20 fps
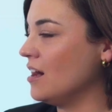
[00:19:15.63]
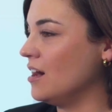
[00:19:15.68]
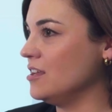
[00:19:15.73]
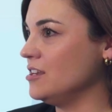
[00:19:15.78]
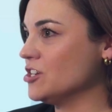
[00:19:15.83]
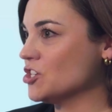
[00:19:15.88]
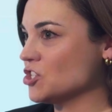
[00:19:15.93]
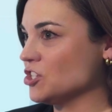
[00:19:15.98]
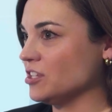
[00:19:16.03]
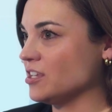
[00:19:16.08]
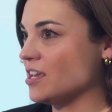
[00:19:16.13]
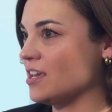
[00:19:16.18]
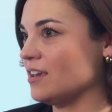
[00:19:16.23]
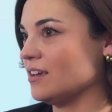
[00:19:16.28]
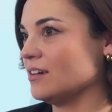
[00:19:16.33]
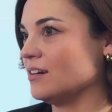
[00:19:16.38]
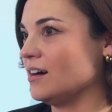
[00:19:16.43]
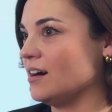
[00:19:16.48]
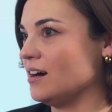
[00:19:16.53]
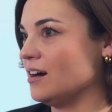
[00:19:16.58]

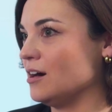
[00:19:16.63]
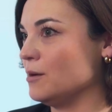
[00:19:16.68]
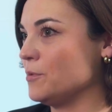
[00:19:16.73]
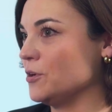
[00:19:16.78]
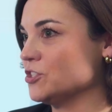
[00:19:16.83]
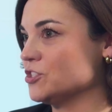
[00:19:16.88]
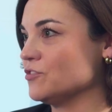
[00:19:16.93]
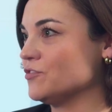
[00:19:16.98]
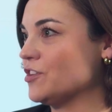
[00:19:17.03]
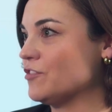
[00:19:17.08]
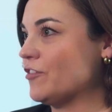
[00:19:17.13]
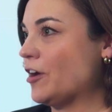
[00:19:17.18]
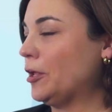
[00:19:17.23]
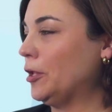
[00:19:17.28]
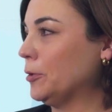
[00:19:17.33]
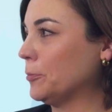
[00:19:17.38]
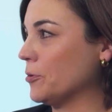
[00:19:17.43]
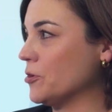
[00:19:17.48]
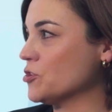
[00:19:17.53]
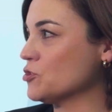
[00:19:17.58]
initially a bunch of
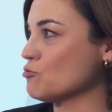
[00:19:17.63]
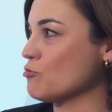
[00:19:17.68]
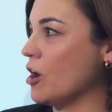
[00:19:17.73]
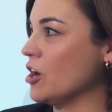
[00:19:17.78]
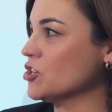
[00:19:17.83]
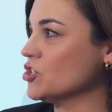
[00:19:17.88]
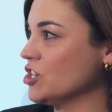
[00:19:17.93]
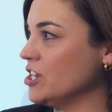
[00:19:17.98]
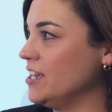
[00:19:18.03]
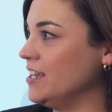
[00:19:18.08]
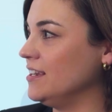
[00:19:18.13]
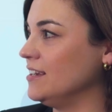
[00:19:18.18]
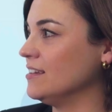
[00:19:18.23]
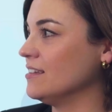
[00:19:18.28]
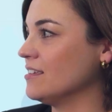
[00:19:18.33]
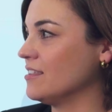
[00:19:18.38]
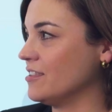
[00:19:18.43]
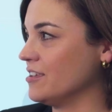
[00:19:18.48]
developers rush in,